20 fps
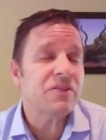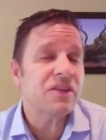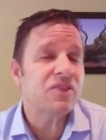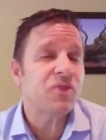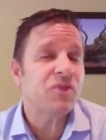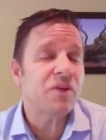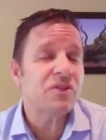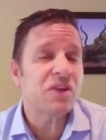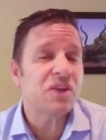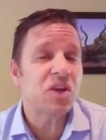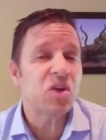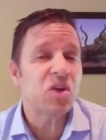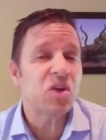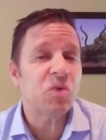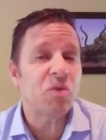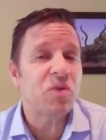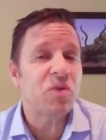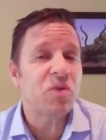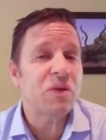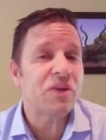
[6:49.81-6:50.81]
As far as I know,
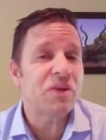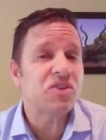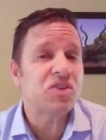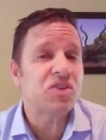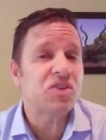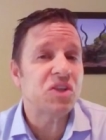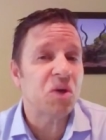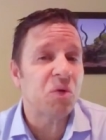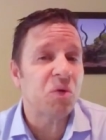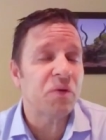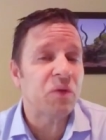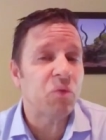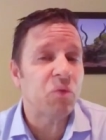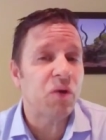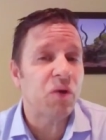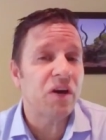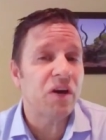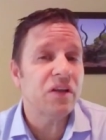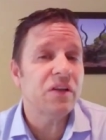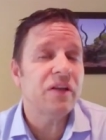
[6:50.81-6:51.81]
we're pretty much the only
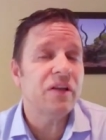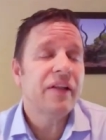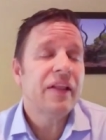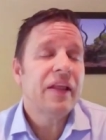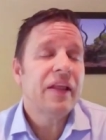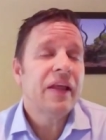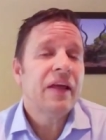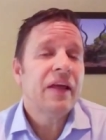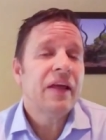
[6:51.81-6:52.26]
one.